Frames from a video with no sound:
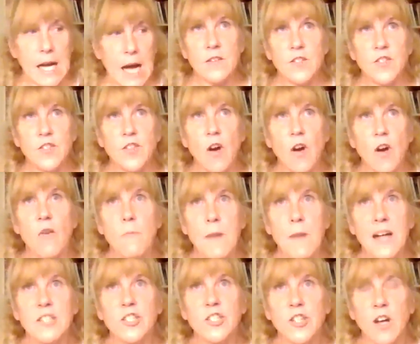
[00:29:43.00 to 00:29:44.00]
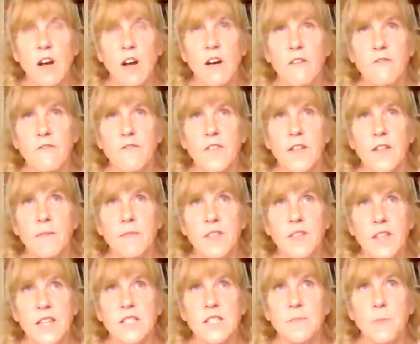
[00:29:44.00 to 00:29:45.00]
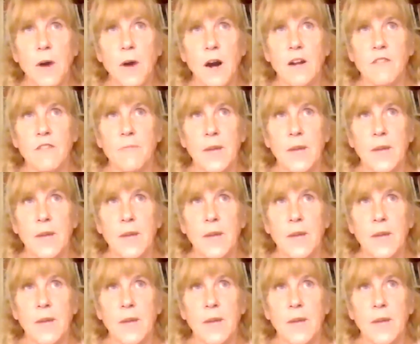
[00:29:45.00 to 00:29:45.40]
So much of this part